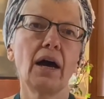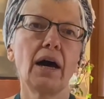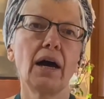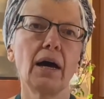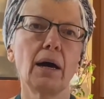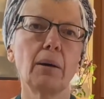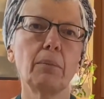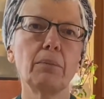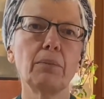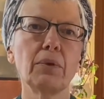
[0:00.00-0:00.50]

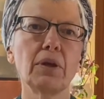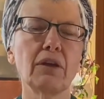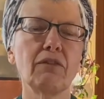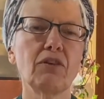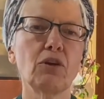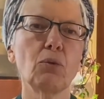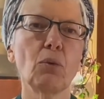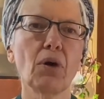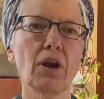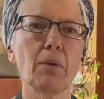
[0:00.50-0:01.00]
If
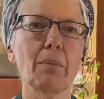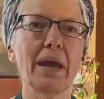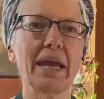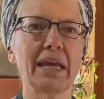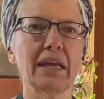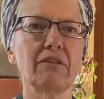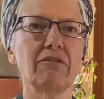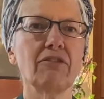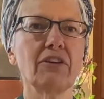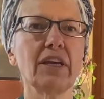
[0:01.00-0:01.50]
you want to
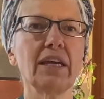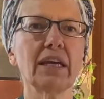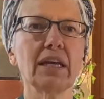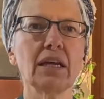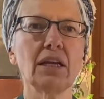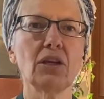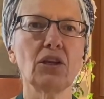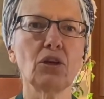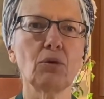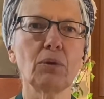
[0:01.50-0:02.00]
make it
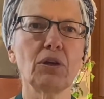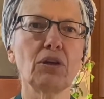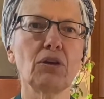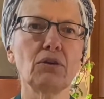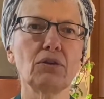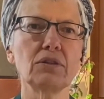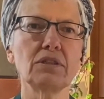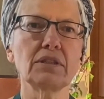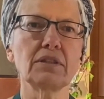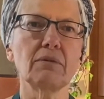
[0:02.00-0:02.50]
vegan, you would
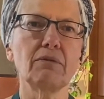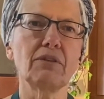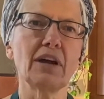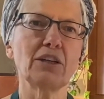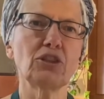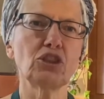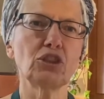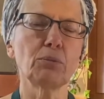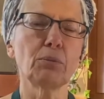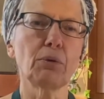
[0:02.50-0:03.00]
use some
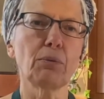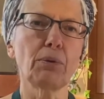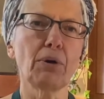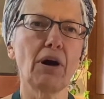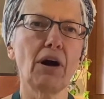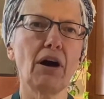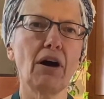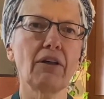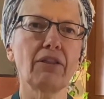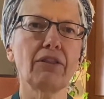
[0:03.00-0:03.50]
vegetable
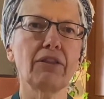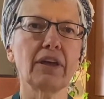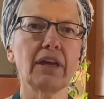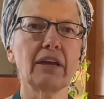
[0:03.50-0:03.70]
broth.